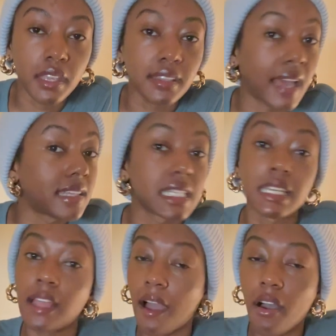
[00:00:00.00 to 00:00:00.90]
that is
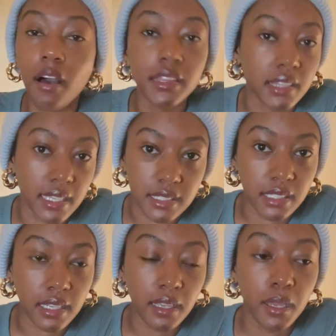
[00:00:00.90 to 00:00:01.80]
not
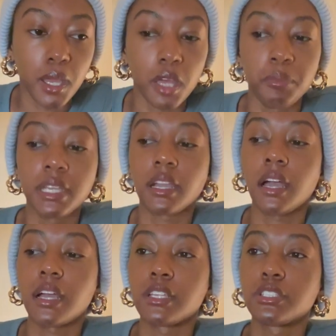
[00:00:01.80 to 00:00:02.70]
authentic
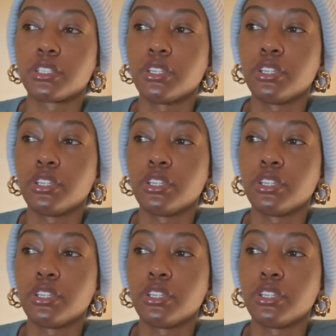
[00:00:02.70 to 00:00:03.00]
because,